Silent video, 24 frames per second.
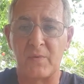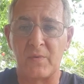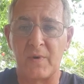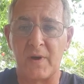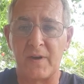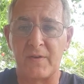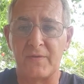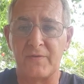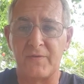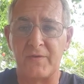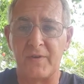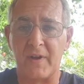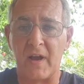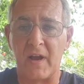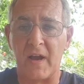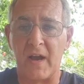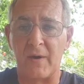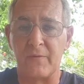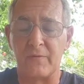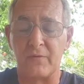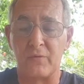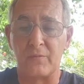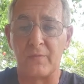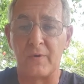Awaken to Your
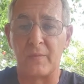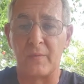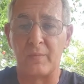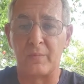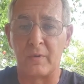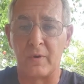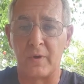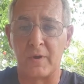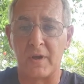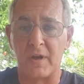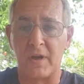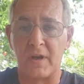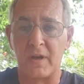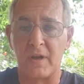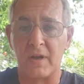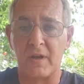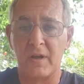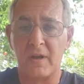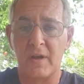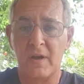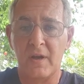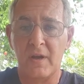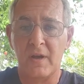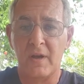Heart, with all my blogging
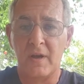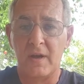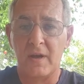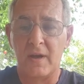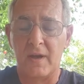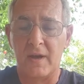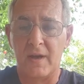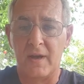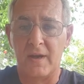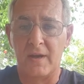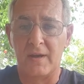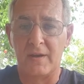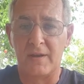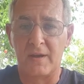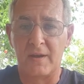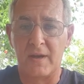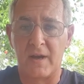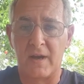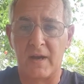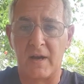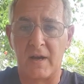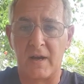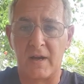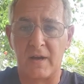and
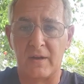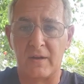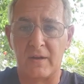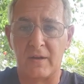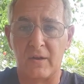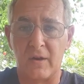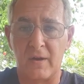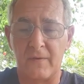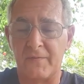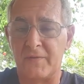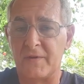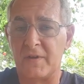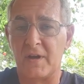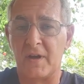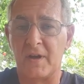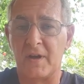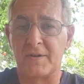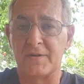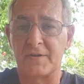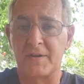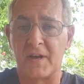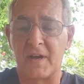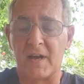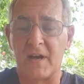live videos.